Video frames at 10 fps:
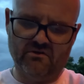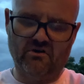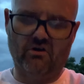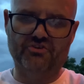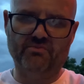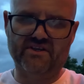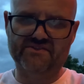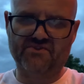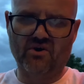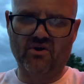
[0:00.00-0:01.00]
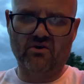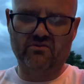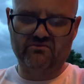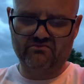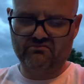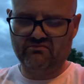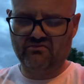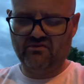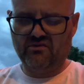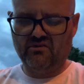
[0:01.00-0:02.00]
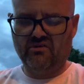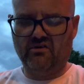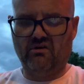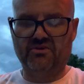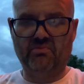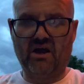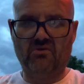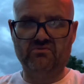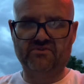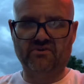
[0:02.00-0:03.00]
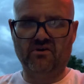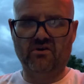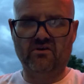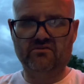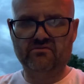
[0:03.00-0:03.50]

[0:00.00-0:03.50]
All your money's gone. All your power's gone.